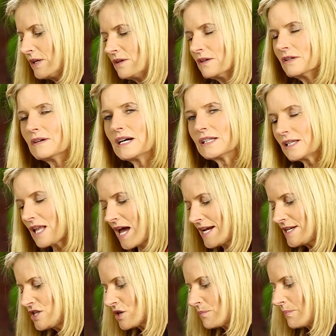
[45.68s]
you
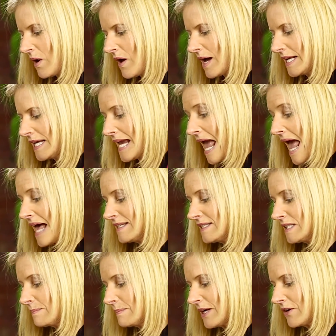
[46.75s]
align your body and
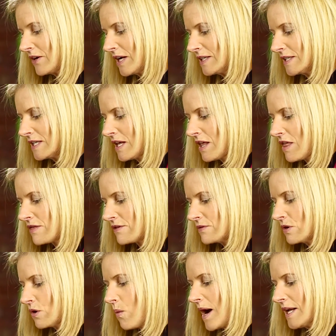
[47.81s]
spirit
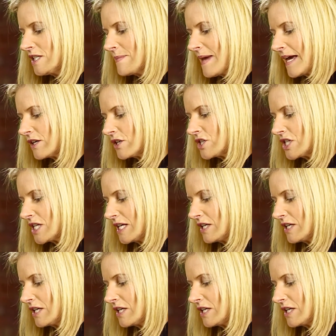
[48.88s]
through quantum energy